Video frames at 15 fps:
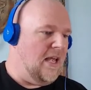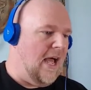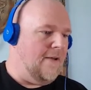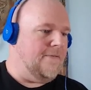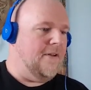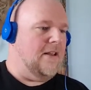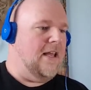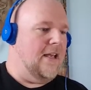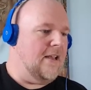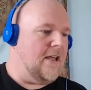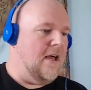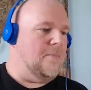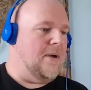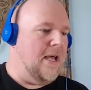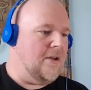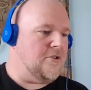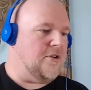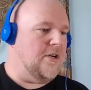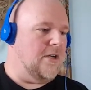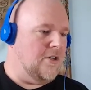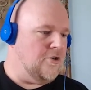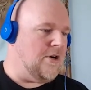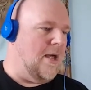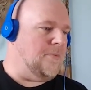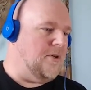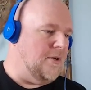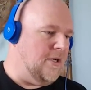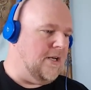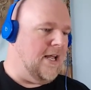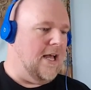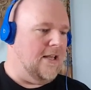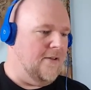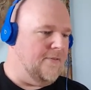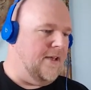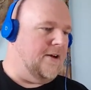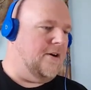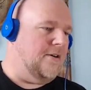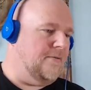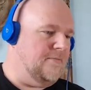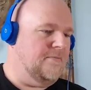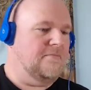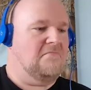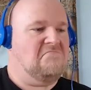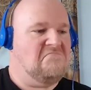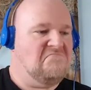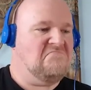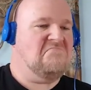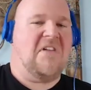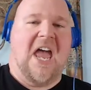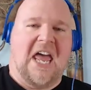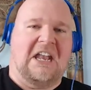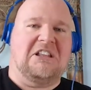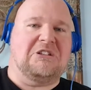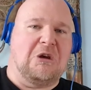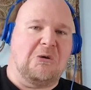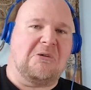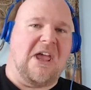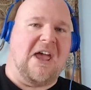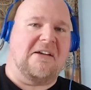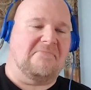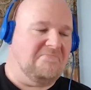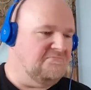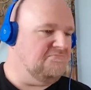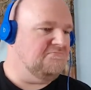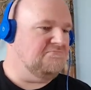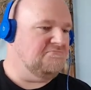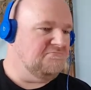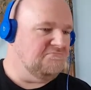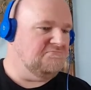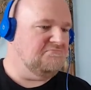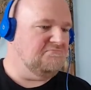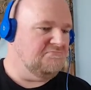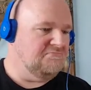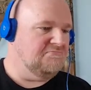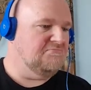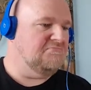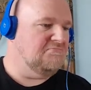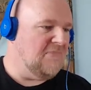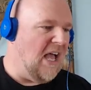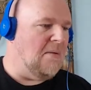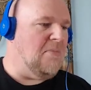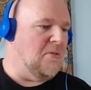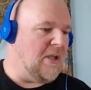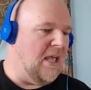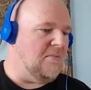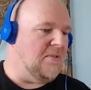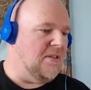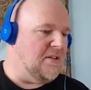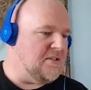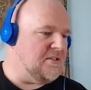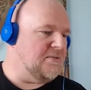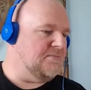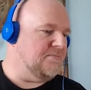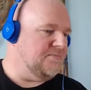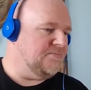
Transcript: I feel like I'm actually trapped on an elevator. And it's okay. I'm okay with this.